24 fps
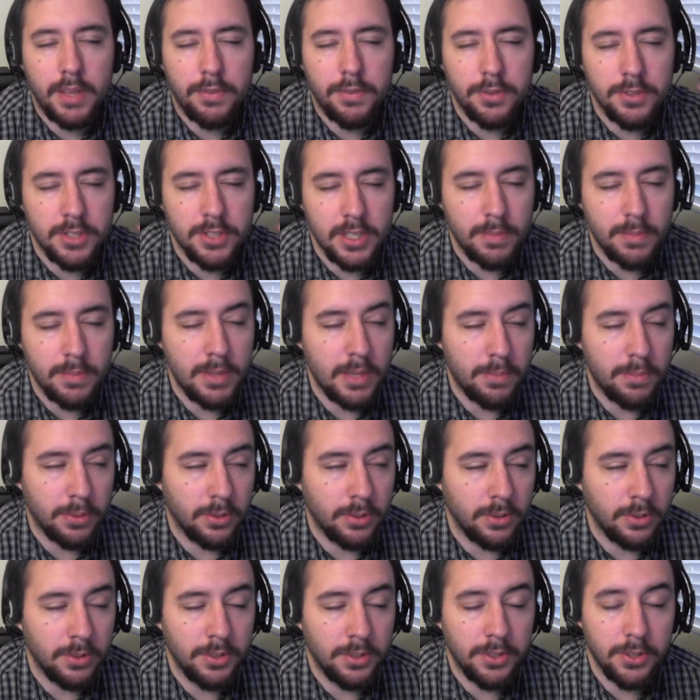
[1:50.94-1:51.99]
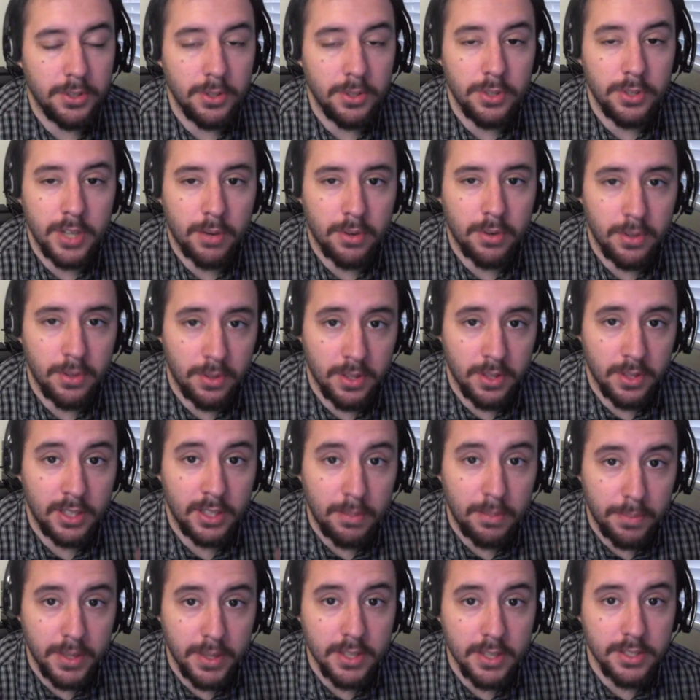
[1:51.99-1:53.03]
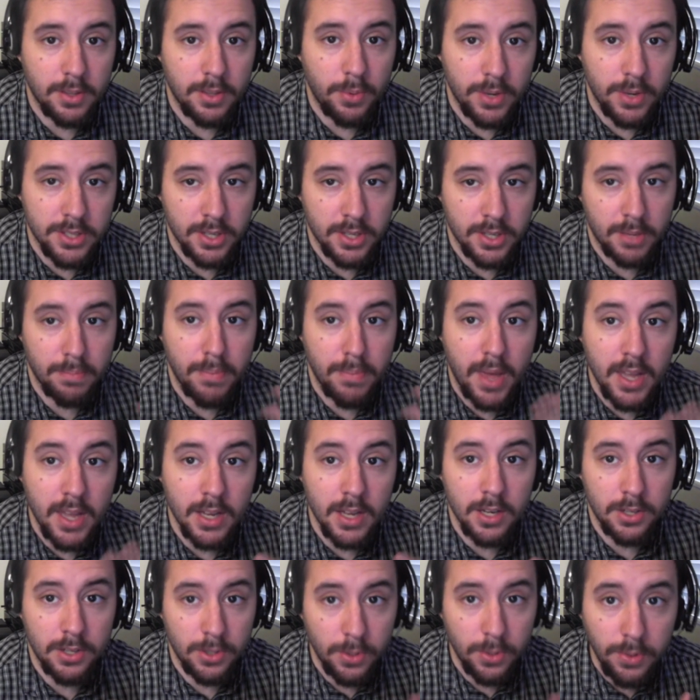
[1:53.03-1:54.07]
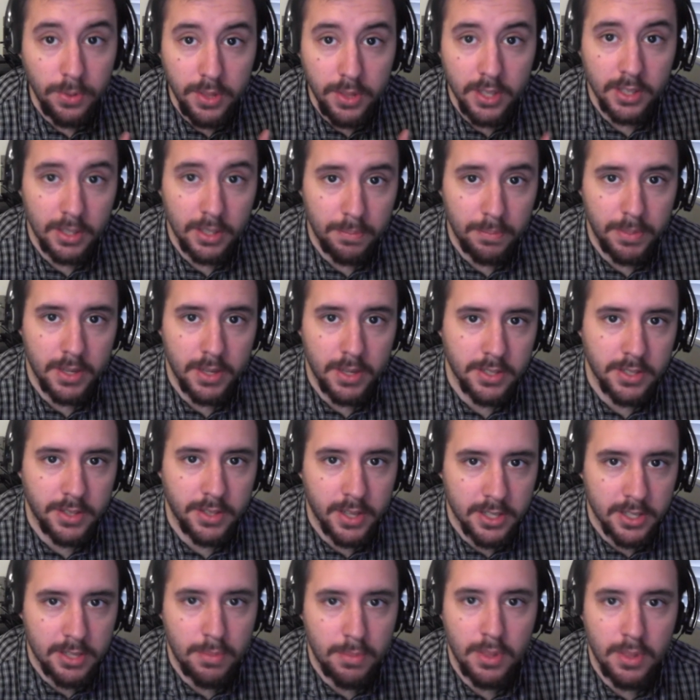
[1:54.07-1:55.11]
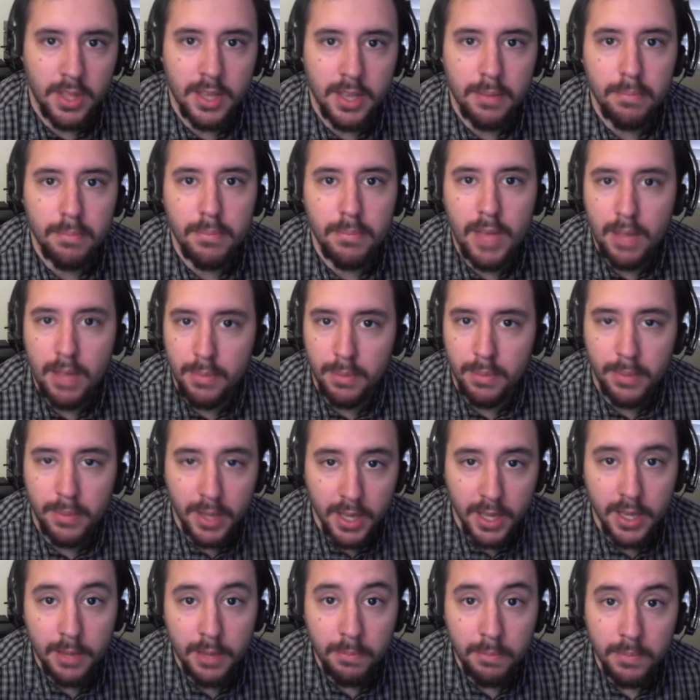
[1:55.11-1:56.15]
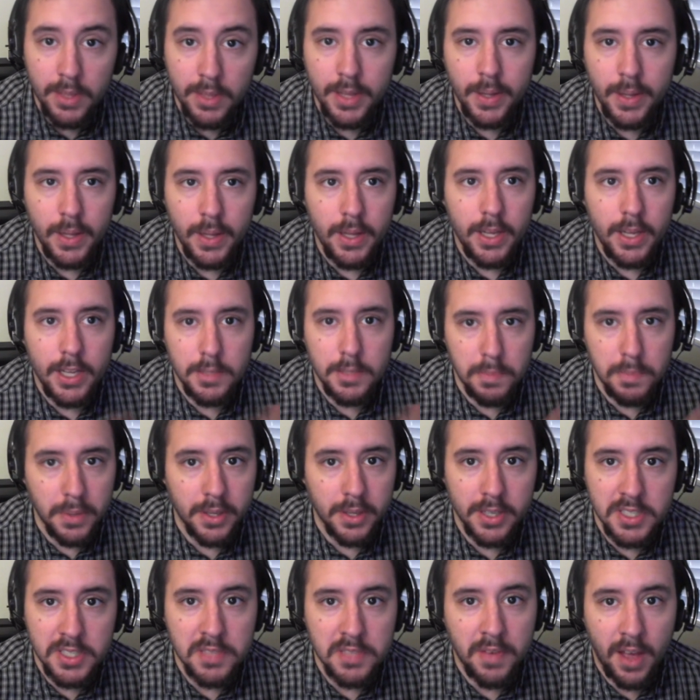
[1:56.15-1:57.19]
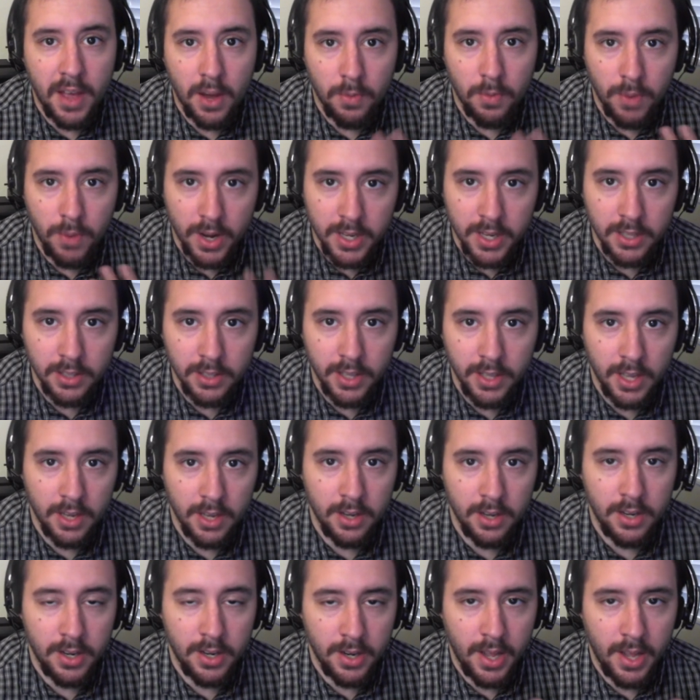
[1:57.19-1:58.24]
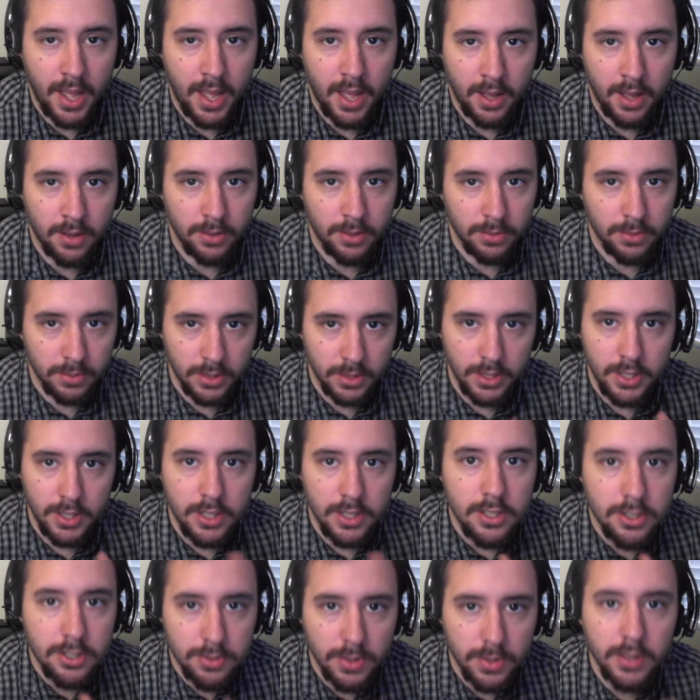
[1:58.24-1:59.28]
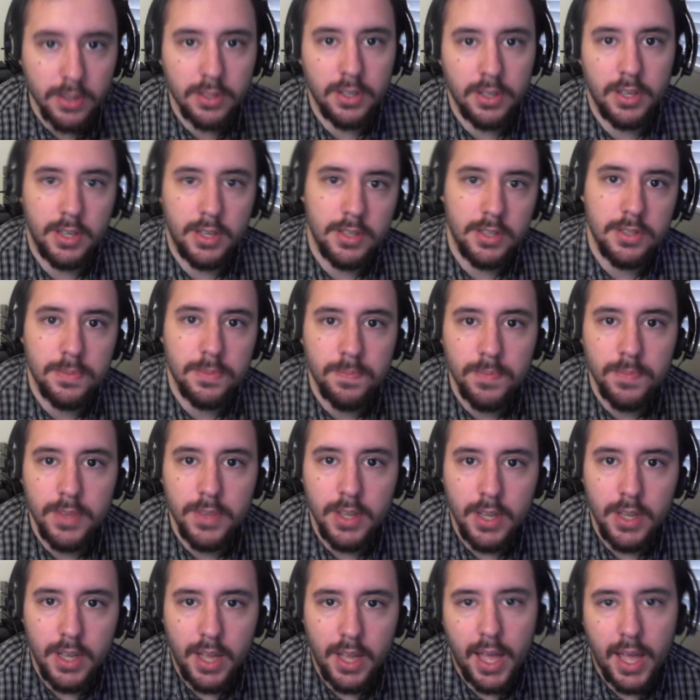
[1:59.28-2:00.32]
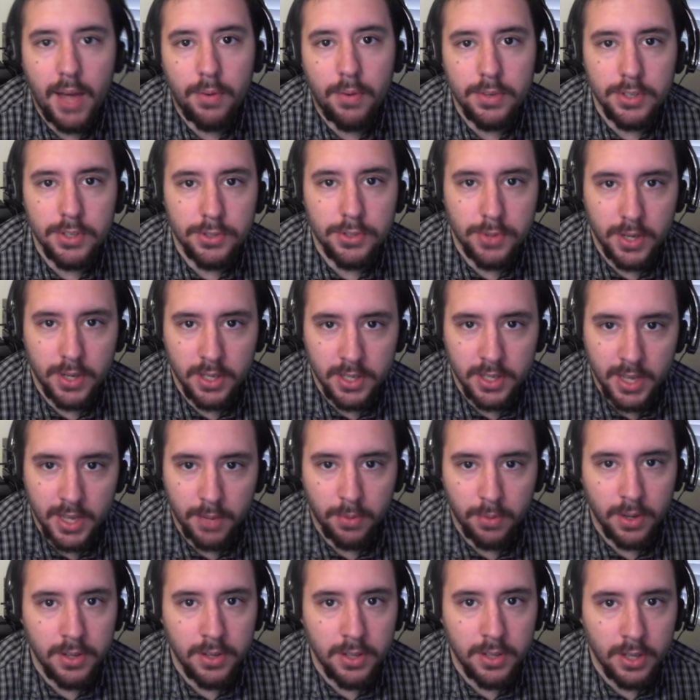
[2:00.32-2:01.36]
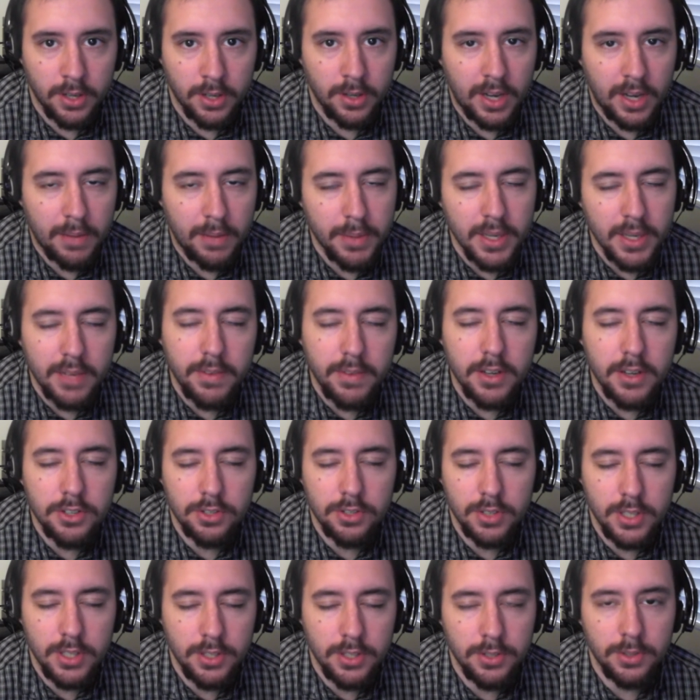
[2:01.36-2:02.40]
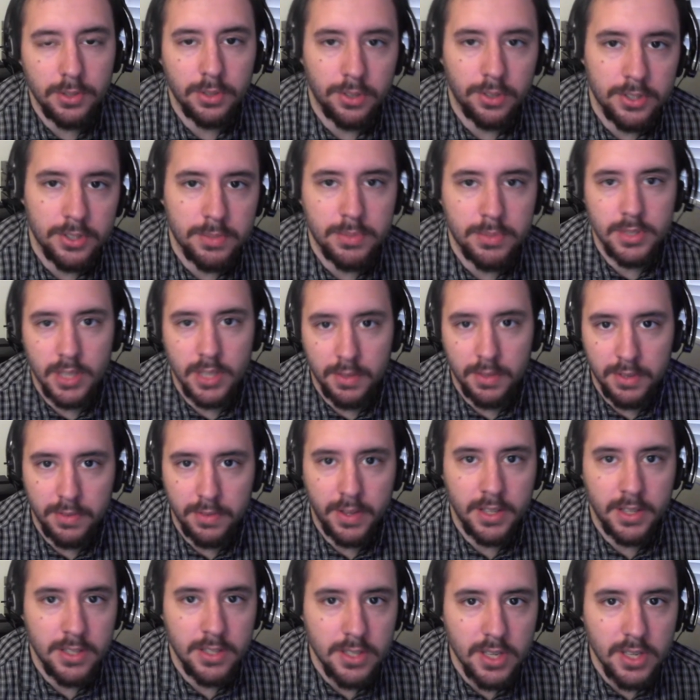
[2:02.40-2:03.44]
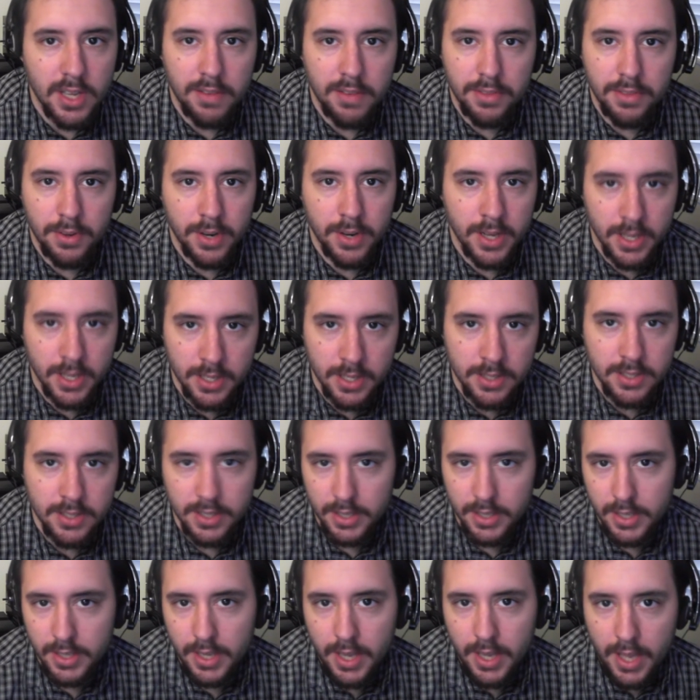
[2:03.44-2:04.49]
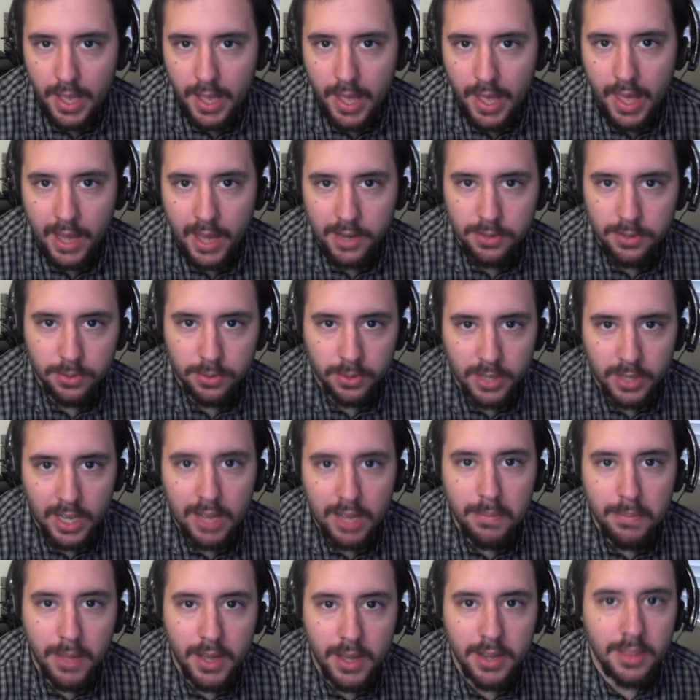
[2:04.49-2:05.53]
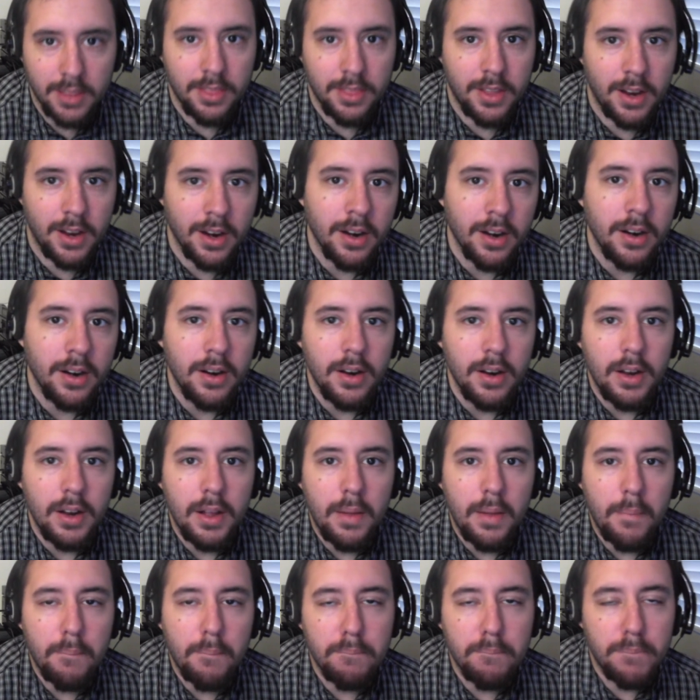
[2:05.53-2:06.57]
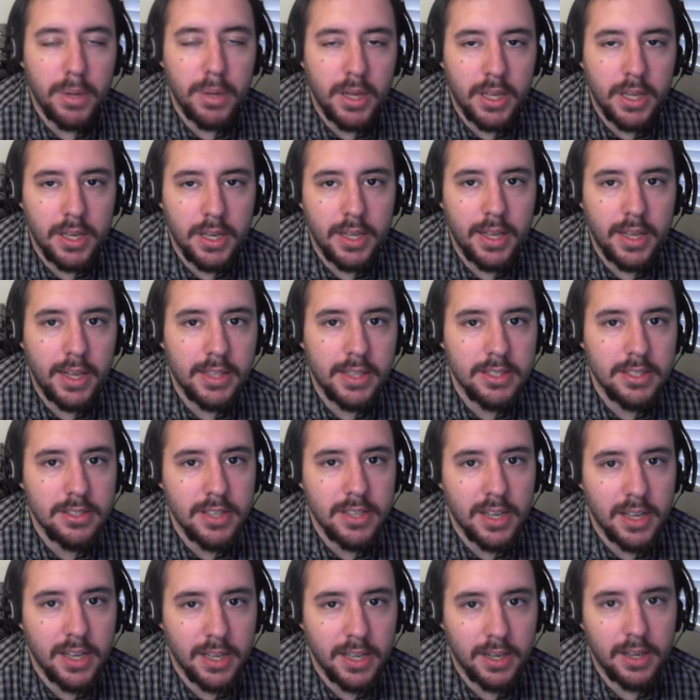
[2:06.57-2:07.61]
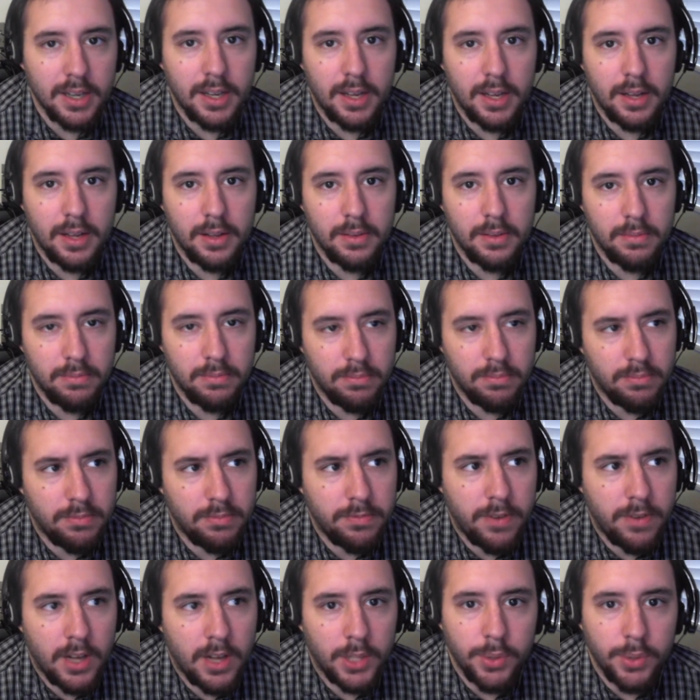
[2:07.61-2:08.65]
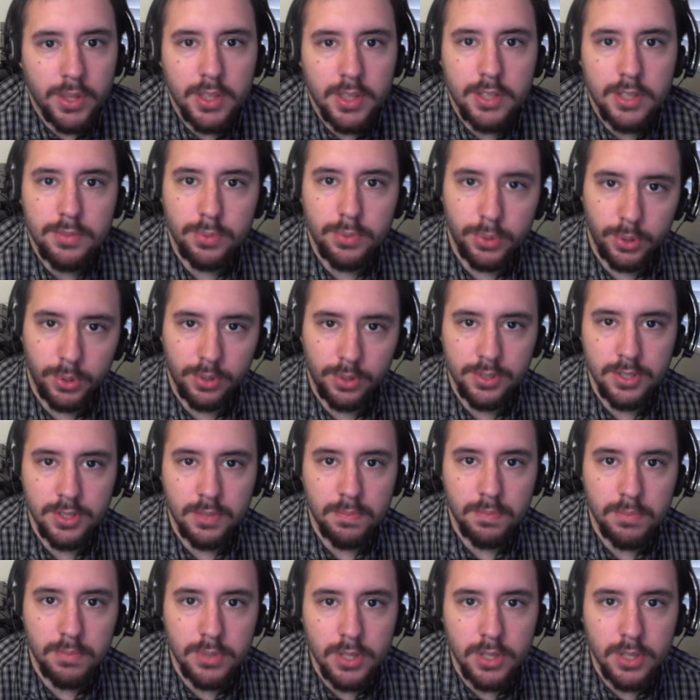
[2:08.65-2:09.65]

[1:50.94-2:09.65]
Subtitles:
If you see people do Taekwondo at the Olympics, the reason it made it to the Olympics, unlike something like MMA, is because of how regulated and how strict it is. And when you train in Taekwondo, I mean, eventually you do some self-defense stuff. There is actual combat in there, but it's not following these rules.